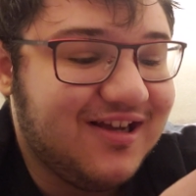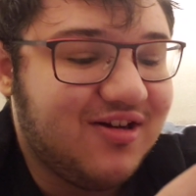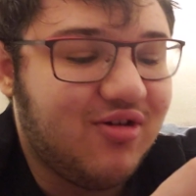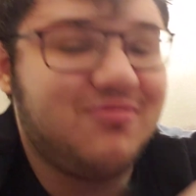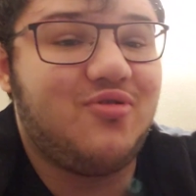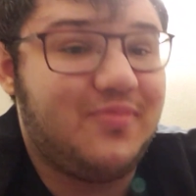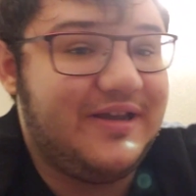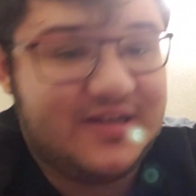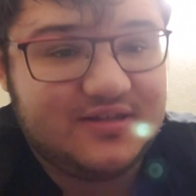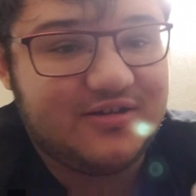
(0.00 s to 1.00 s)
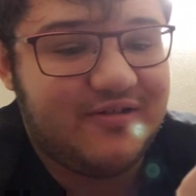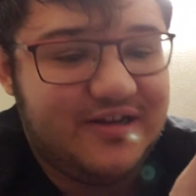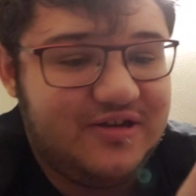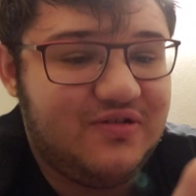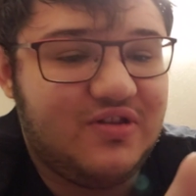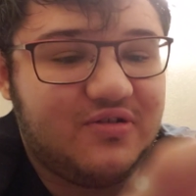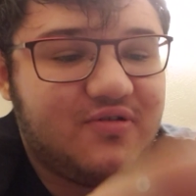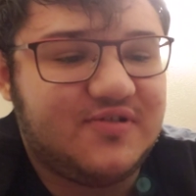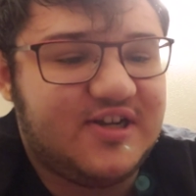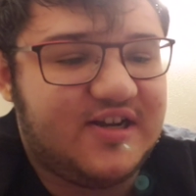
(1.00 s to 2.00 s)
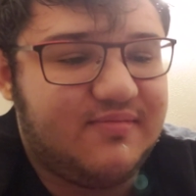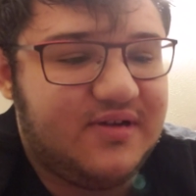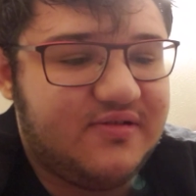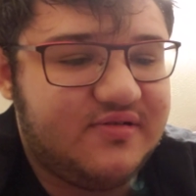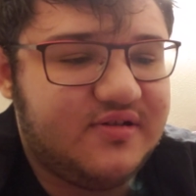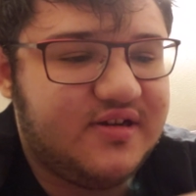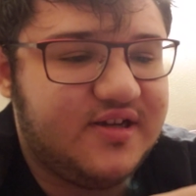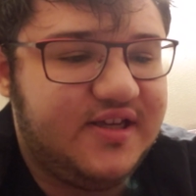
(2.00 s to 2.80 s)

Orbital Bacon's a great dude, though. Go check him out.